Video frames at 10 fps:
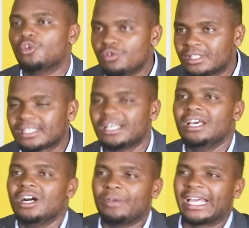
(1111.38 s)
goods.
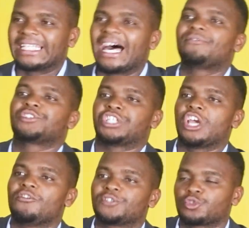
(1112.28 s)
We can have
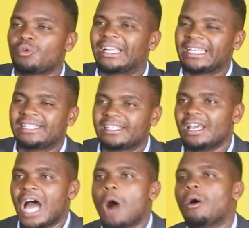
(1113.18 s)
shelves to arrange
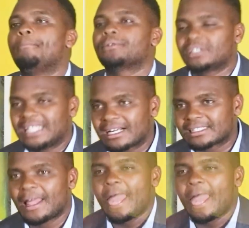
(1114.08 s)
our products.